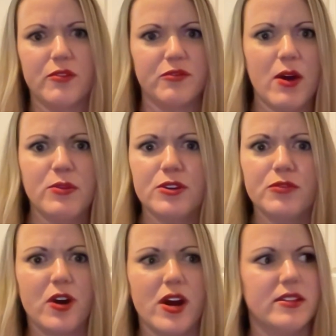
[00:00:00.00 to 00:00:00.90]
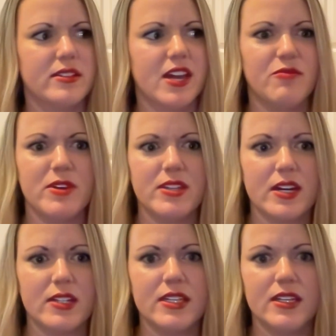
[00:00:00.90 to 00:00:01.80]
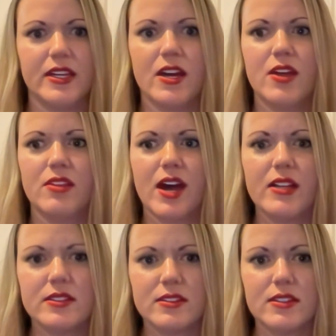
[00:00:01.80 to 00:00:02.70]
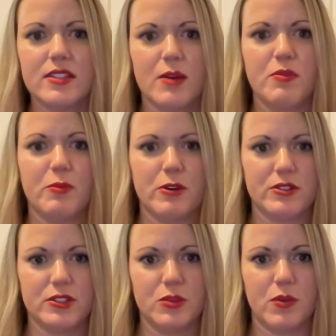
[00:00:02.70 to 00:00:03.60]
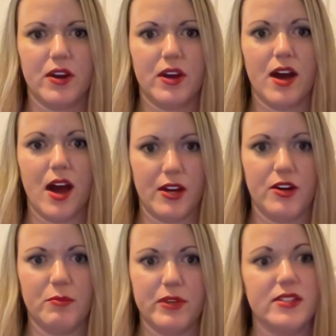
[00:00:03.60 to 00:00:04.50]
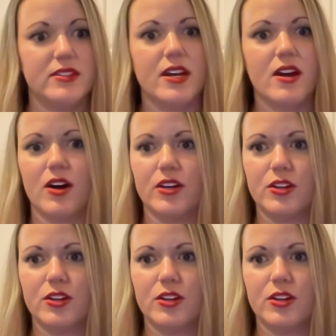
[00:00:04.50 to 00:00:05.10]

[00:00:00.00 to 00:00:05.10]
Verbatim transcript: founder friends gave me this idea, like that's the type of person you want to hire because they are mm.